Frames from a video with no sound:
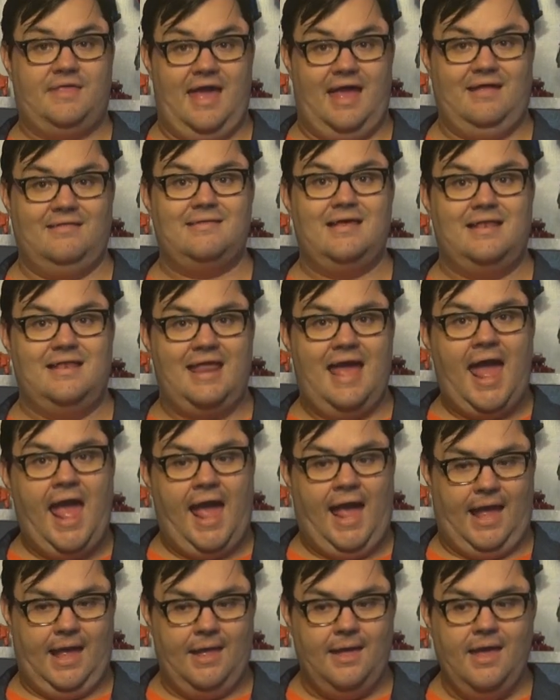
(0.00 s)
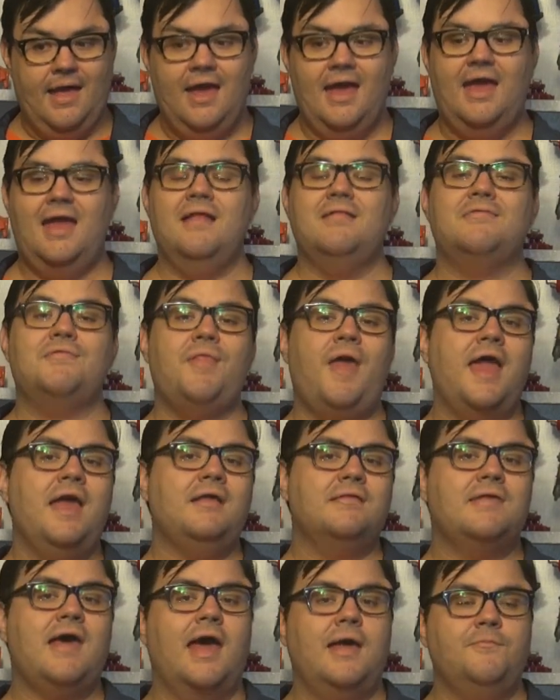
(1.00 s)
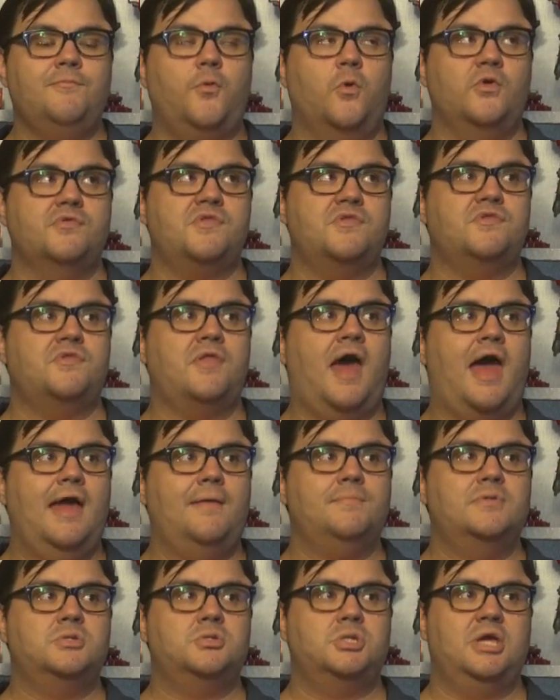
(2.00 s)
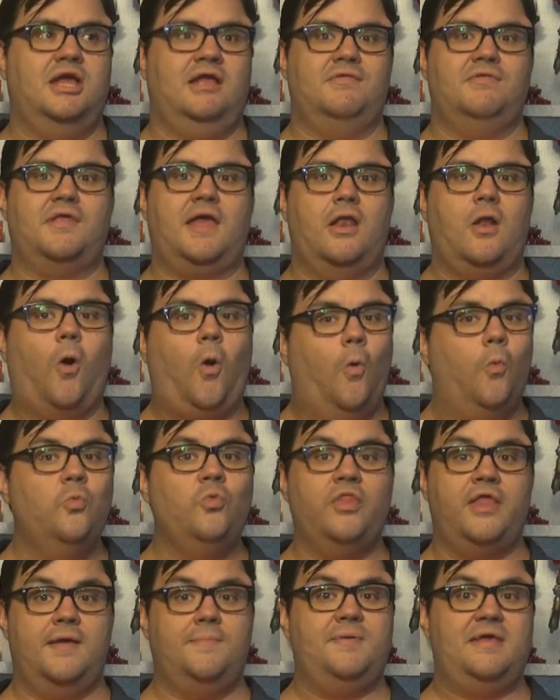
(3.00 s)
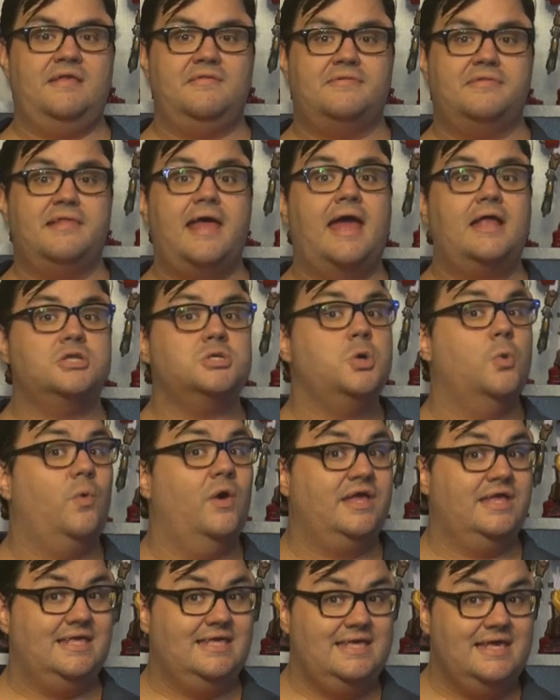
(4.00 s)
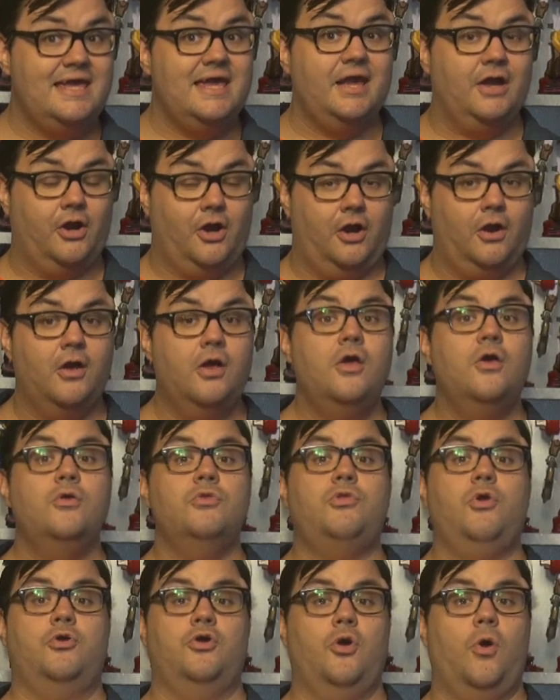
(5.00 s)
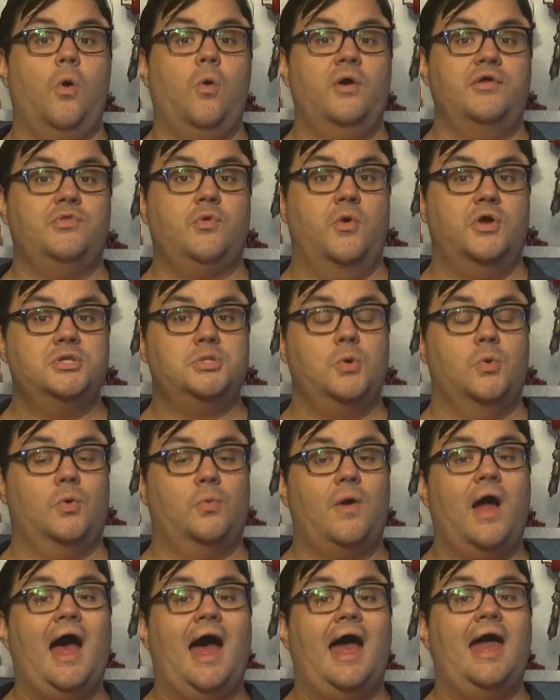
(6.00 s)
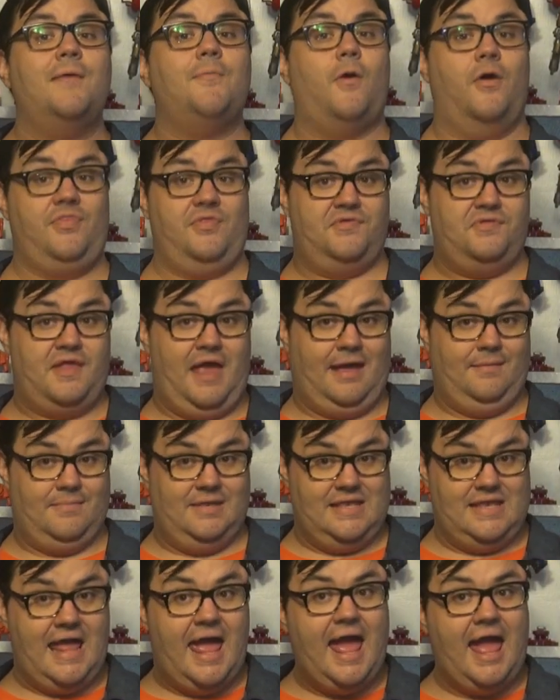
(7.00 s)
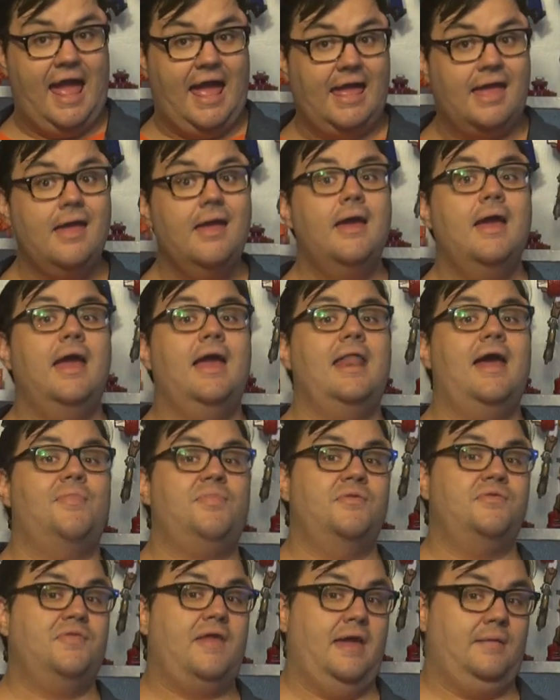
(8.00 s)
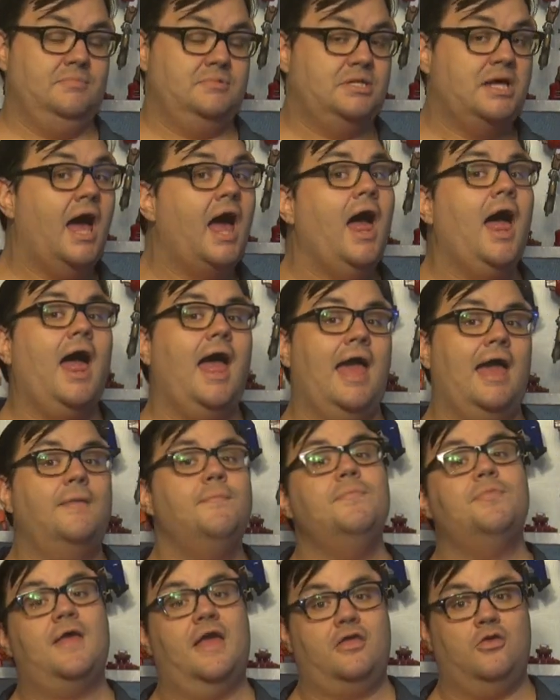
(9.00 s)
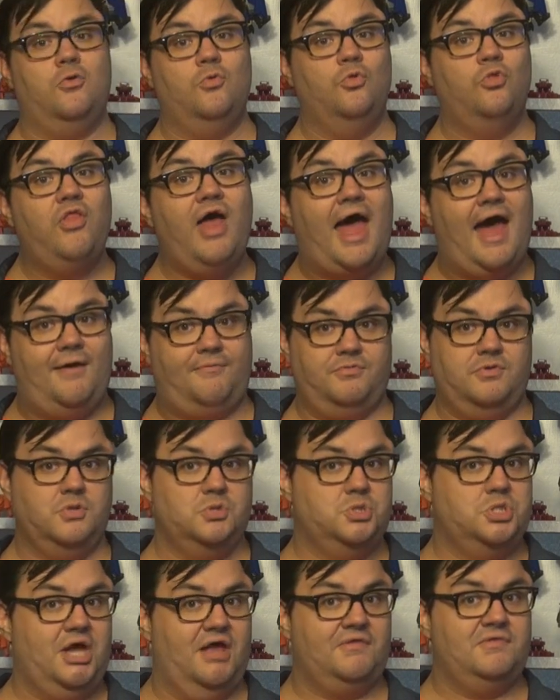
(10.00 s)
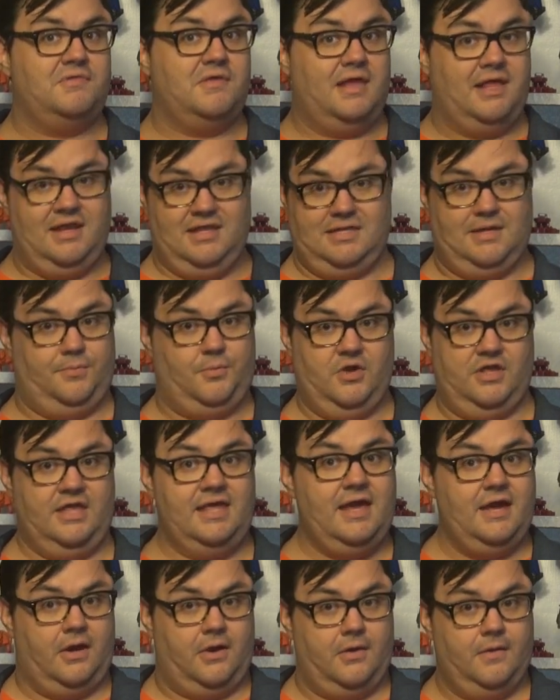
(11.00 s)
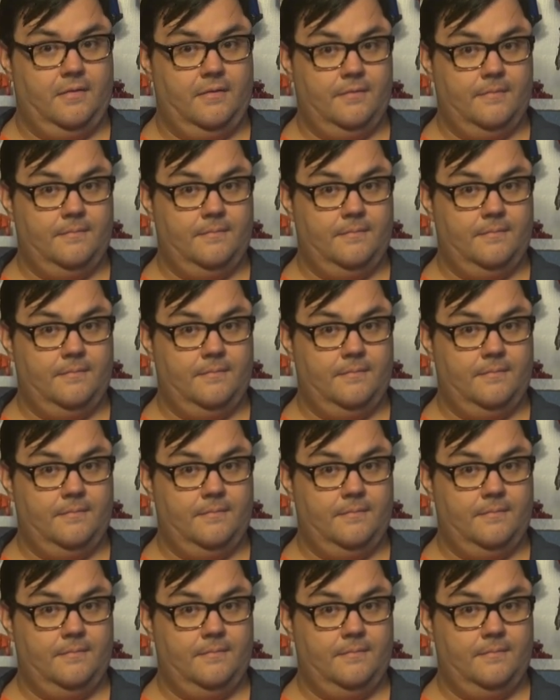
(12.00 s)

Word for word: day to day. It's like Time Force's time machines can only be set to a year, so you're always going to arrive on the same day and at the same time that you left, just in a different year.